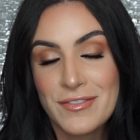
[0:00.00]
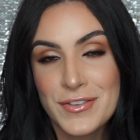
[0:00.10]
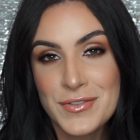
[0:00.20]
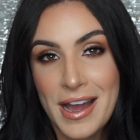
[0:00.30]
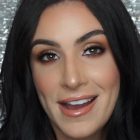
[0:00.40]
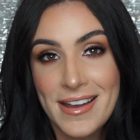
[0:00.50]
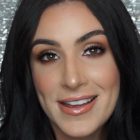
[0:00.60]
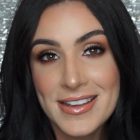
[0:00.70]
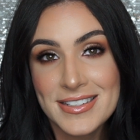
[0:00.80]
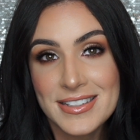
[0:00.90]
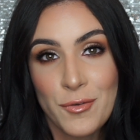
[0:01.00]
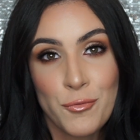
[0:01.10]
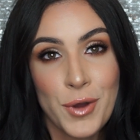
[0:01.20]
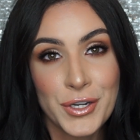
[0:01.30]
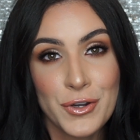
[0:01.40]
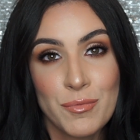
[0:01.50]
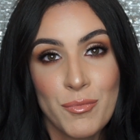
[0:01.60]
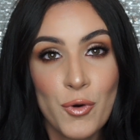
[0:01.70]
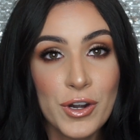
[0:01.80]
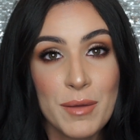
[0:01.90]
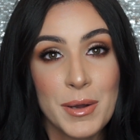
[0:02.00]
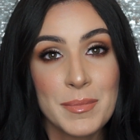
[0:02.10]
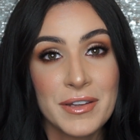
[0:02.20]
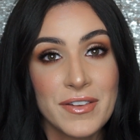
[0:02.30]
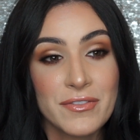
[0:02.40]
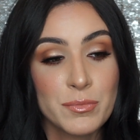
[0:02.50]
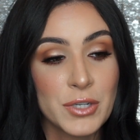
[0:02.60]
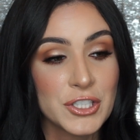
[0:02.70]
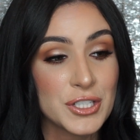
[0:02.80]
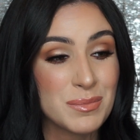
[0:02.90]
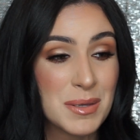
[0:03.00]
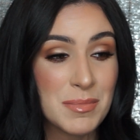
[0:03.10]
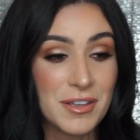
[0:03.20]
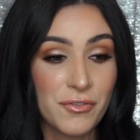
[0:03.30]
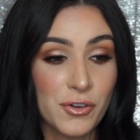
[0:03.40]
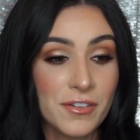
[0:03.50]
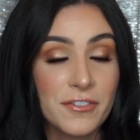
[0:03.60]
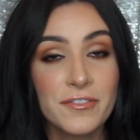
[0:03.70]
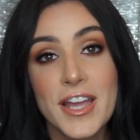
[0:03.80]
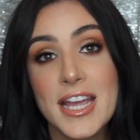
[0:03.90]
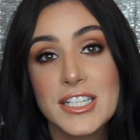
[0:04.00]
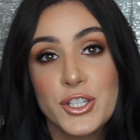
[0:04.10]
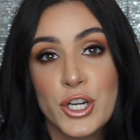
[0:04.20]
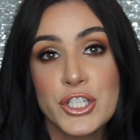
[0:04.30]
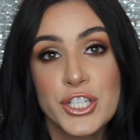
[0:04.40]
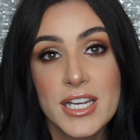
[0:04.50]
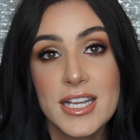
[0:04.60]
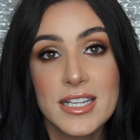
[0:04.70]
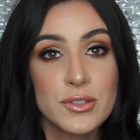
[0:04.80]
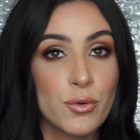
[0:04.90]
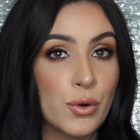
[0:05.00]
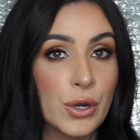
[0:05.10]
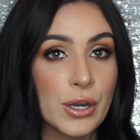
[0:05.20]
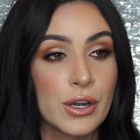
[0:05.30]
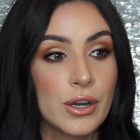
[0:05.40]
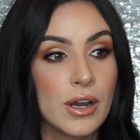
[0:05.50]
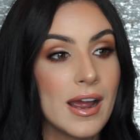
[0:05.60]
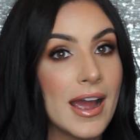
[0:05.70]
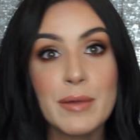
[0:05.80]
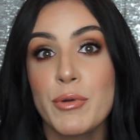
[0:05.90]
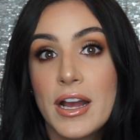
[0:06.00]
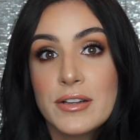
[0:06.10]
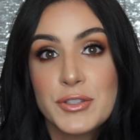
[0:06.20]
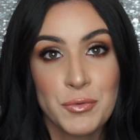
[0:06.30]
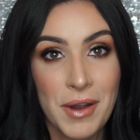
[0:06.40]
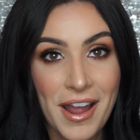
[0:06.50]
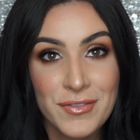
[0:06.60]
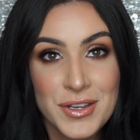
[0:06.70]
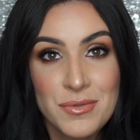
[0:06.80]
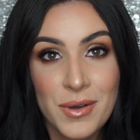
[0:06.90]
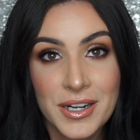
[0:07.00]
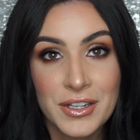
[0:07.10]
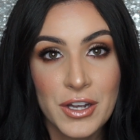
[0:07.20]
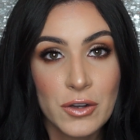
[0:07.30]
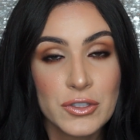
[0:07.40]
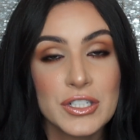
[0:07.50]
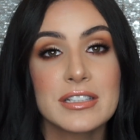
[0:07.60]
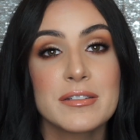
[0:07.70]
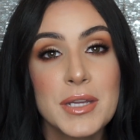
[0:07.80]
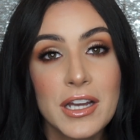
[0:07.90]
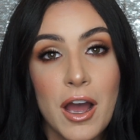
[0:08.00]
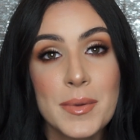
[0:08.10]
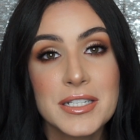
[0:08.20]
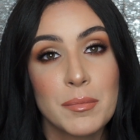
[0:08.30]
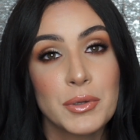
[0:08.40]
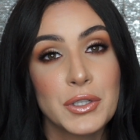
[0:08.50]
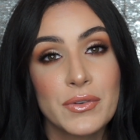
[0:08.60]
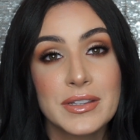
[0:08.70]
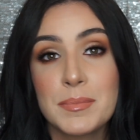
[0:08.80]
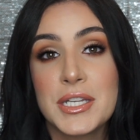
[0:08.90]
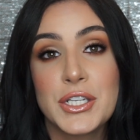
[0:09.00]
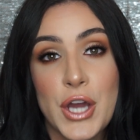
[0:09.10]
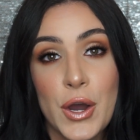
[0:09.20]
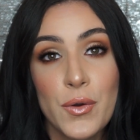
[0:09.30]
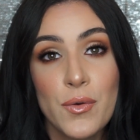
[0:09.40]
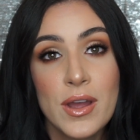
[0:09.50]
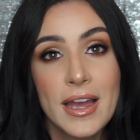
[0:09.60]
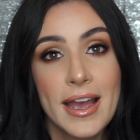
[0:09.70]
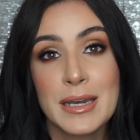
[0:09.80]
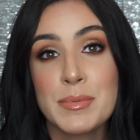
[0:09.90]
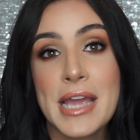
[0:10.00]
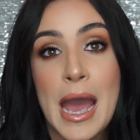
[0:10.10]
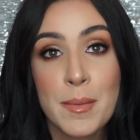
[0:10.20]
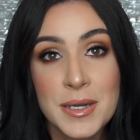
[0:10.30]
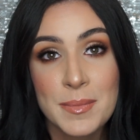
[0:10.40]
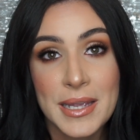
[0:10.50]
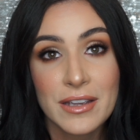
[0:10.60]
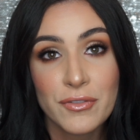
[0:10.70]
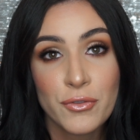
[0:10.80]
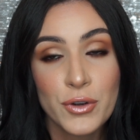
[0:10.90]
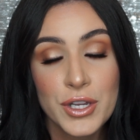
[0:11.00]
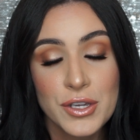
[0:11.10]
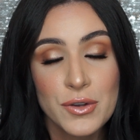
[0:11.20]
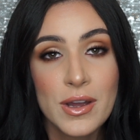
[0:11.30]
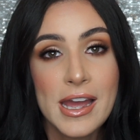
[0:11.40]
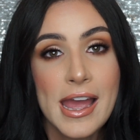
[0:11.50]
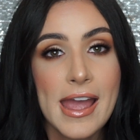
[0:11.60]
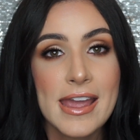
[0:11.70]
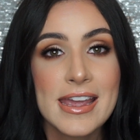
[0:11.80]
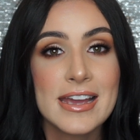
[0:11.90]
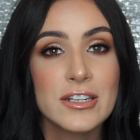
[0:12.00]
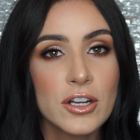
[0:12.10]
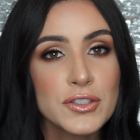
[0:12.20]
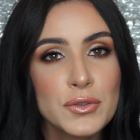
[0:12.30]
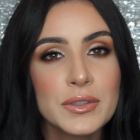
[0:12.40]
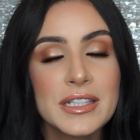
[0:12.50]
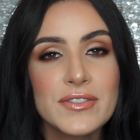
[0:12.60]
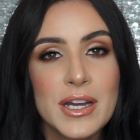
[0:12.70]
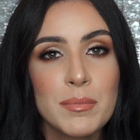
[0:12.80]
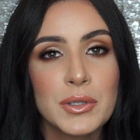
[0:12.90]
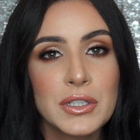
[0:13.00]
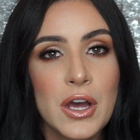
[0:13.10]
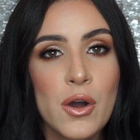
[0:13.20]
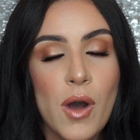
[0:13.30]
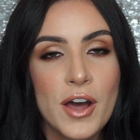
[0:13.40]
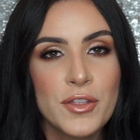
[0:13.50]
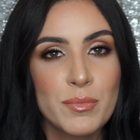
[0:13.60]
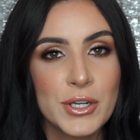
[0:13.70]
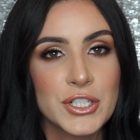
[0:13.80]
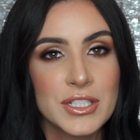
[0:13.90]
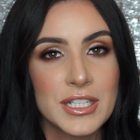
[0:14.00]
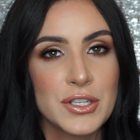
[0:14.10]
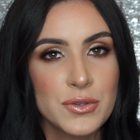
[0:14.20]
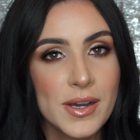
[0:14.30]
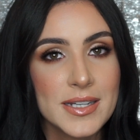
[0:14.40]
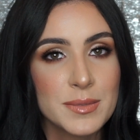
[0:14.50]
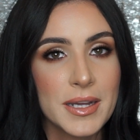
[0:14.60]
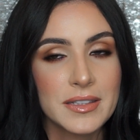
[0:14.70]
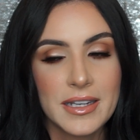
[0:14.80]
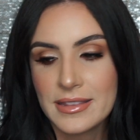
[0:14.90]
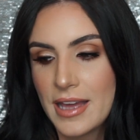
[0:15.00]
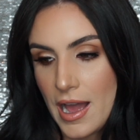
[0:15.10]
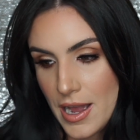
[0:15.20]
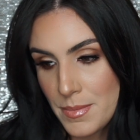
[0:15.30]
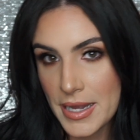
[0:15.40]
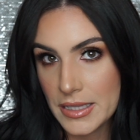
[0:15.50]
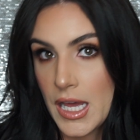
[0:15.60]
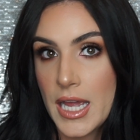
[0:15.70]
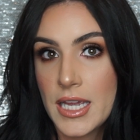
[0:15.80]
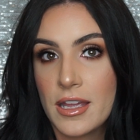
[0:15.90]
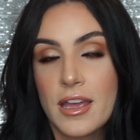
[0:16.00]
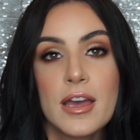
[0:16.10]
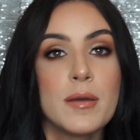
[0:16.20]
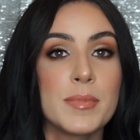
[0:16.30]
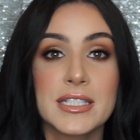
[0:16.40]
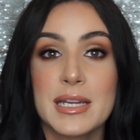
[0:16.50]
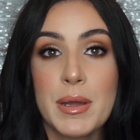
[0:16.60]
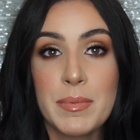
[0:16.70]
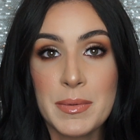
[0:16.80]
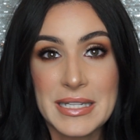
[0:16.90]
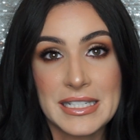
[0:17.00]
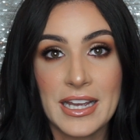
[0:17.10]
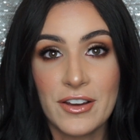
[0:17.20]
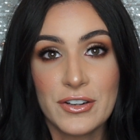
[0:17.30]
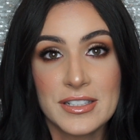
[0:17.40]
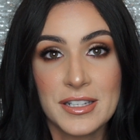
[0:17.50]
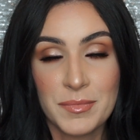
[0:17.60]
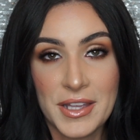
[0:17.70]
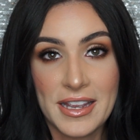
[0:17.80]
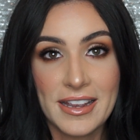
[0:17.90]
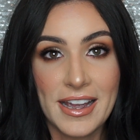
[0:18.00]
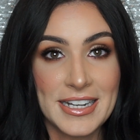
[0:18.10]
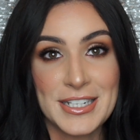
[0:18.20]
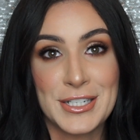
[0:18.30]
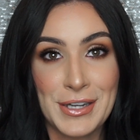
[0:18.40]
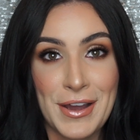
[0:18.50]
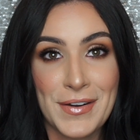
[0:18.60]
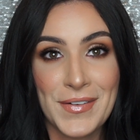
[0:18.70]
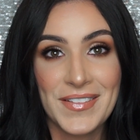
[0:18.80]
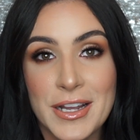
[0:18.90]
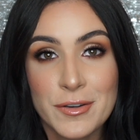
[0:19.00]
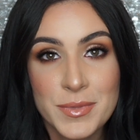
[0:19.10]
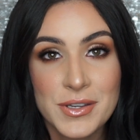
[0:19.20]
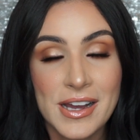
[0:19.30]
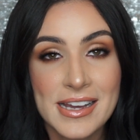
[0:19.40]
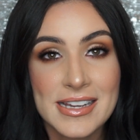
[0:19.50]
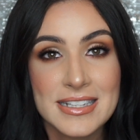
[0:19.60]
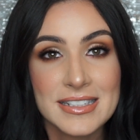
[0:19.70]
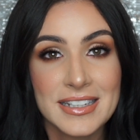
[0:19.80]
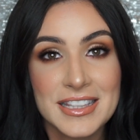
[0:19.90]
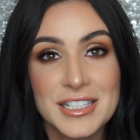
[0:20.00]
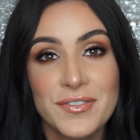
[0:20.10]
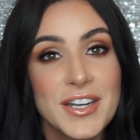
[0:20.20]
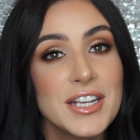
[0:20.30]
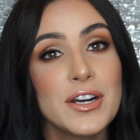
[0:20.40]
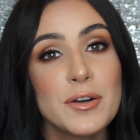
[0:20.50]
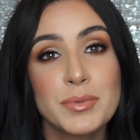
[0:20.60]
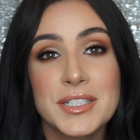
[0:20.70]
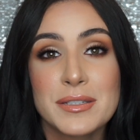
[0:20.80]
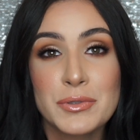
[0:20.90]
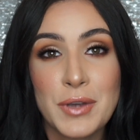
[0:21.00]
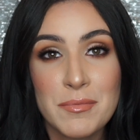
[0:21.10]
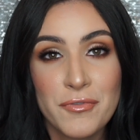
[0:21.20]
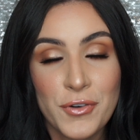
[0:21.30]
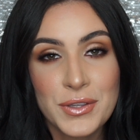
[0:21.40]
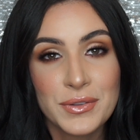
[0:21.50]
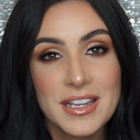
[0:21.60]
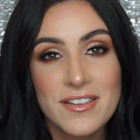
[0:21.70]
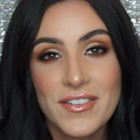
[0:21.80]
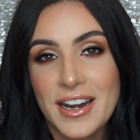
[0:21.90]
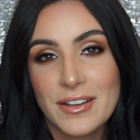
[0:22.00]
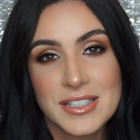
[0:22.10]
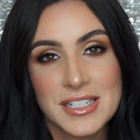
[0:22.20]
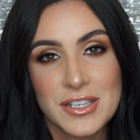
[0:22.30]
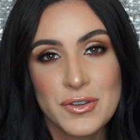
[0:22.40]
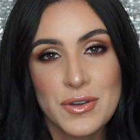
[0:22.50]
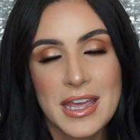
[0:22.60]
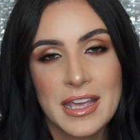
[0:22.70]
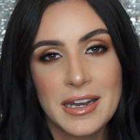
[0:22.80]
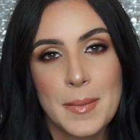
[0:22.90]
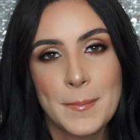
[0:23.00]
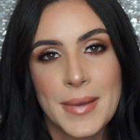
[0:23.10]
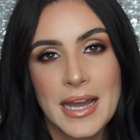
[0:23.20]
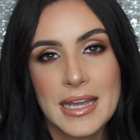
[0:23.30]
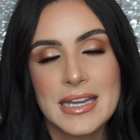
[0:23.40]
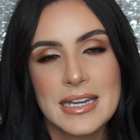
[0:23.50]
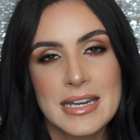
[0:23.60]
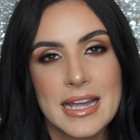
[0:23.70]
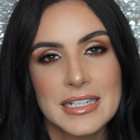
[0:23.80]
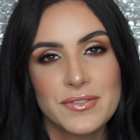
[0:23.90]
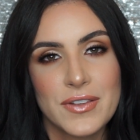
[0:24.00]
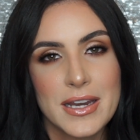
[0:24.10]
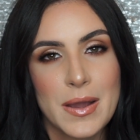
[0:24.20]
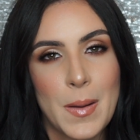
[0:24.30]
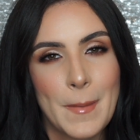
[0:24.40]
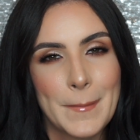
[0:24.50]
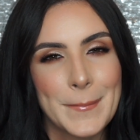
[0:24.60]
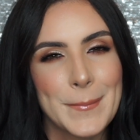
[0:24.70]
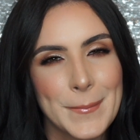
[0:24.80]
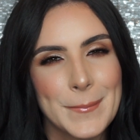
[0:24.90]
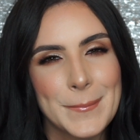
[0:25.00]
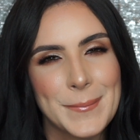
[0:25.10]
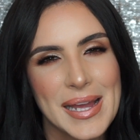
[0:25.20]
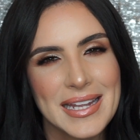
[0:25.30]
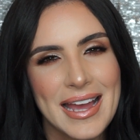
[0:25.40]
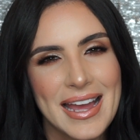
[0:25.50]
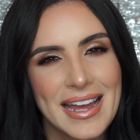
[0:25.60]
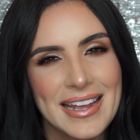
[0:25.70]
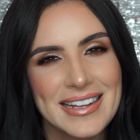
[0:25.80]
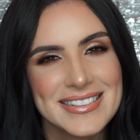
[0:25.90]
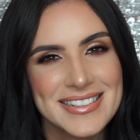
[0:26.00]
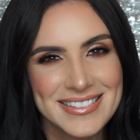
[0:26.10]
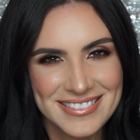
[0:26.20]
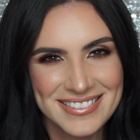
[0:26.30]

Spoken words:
if you guys want to know more about my favorite brushes, maybe for face or cheeks or eyebrows or whatever you want to know, just leave me a comment down below and let me know, and I'd be happy to make it for you. And also leave down below other brushes that you guys might like that I might like, because I might be missing out on something. I need to know. I hope you guys like this video. Please subscribe before you leave, and I'll see you in my next video. Bye guys!